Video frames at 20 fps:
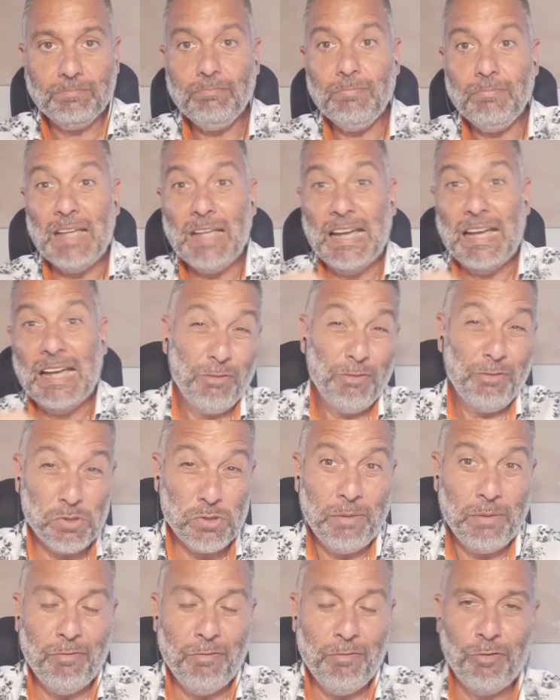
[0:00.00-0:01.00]
And if he was
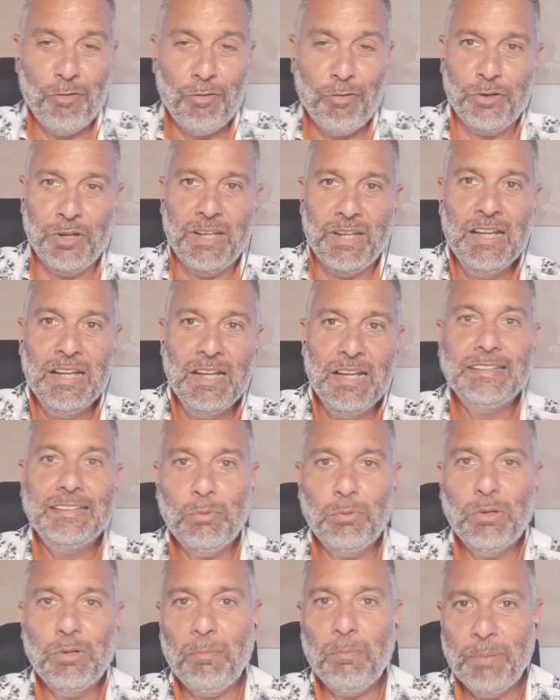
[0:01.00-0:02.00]
leaving for free, they
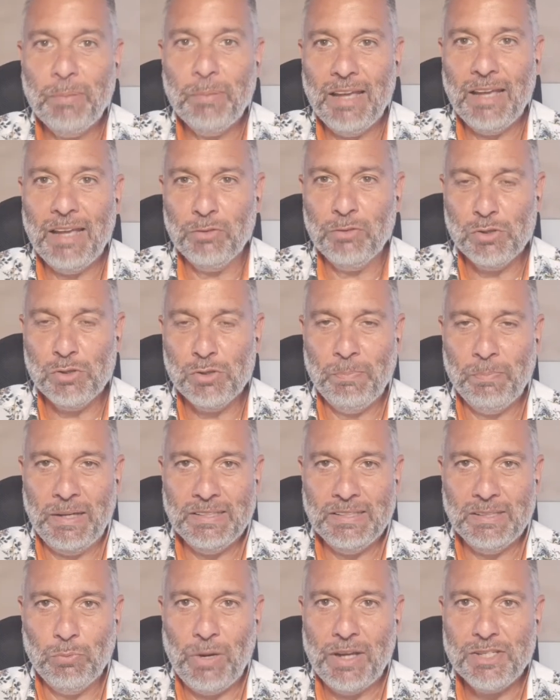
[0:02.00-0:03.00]
would have been able to pay
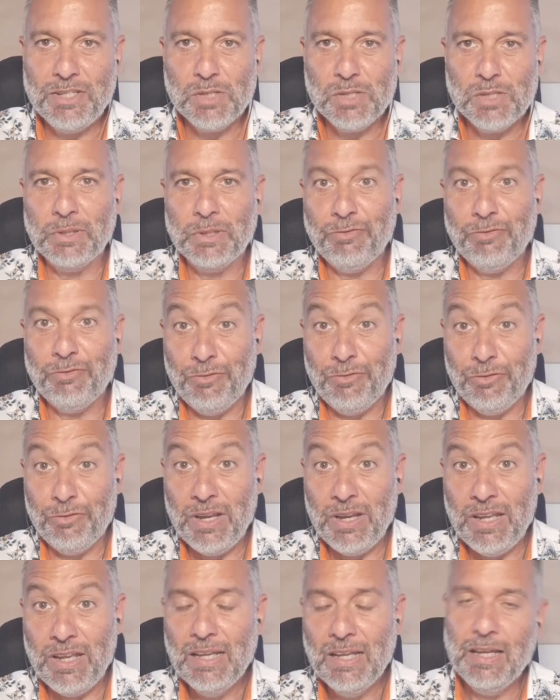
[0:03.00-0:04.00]
the wages. But
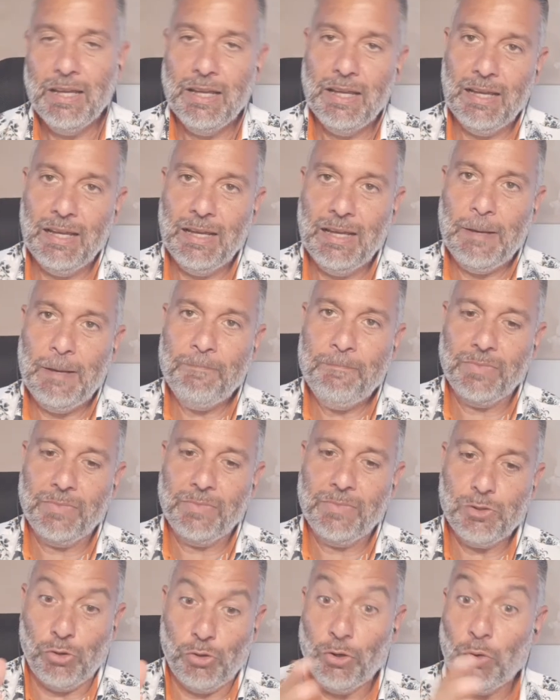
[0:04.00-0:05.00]

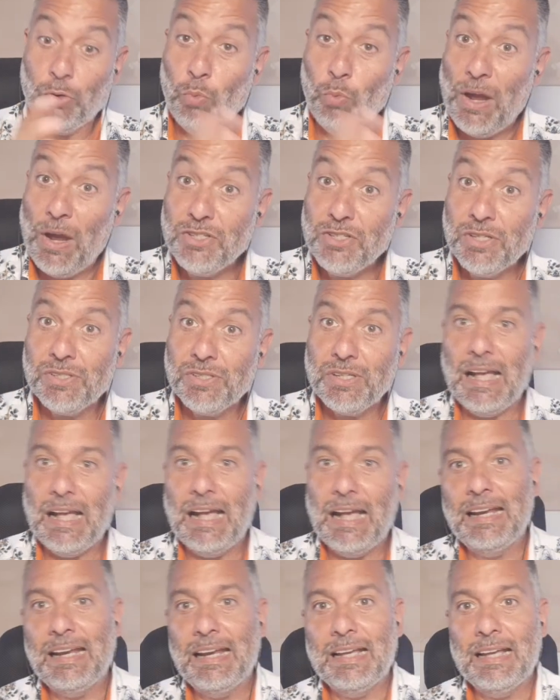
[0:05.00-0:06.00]
wages
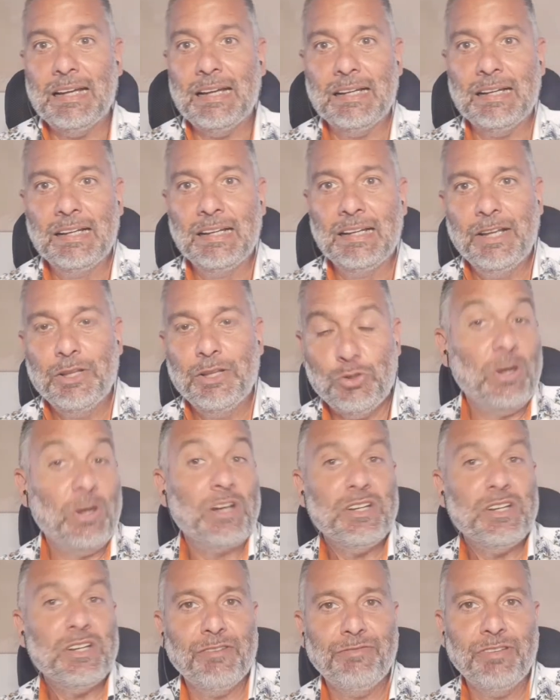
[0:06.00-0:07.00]
and a
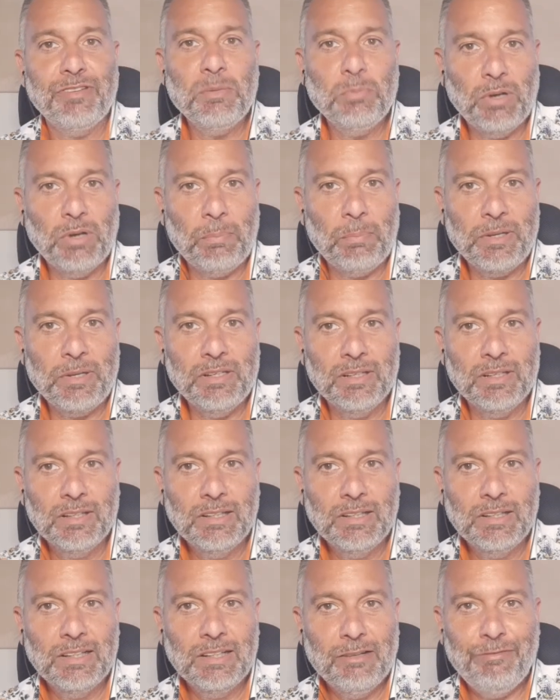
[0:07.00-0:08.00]
transfer fee would have been
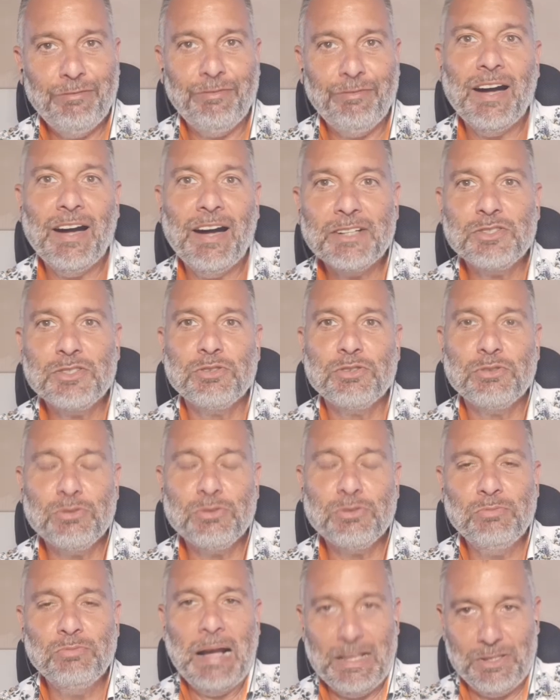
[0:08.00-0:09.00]
far
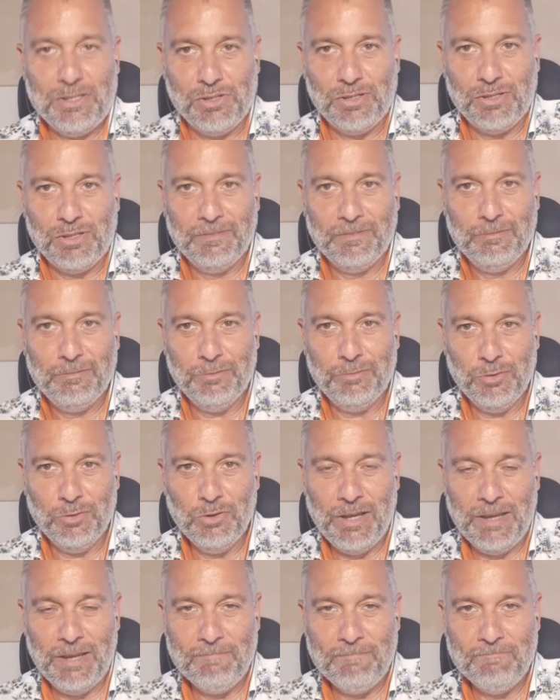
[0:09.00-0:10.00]
too much
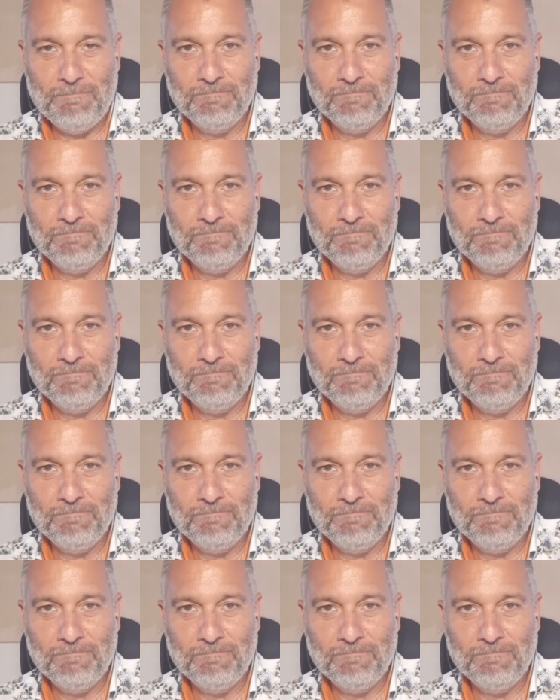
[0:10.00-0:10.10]
for him,